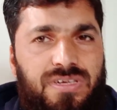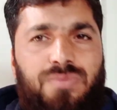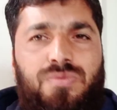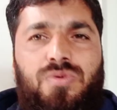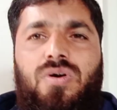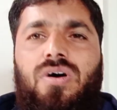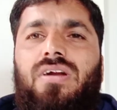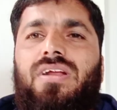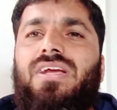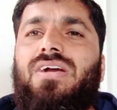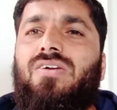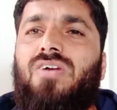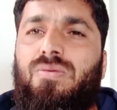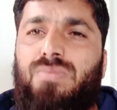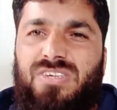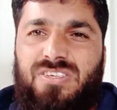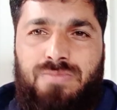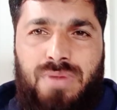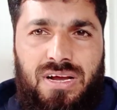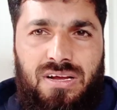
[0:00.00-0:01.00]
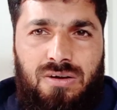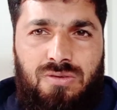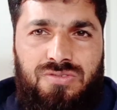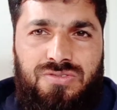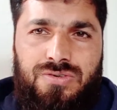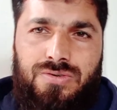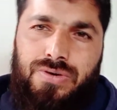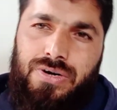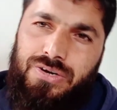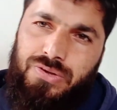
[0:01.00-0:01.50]
If you are economics background
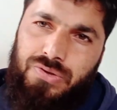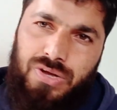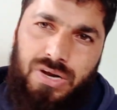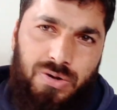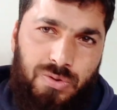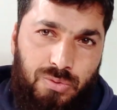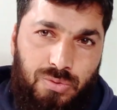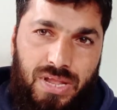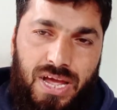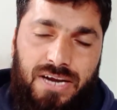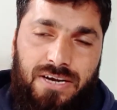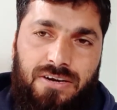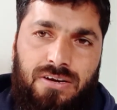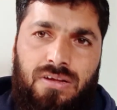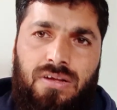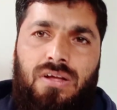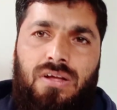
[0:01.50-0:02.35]
student, you can do that.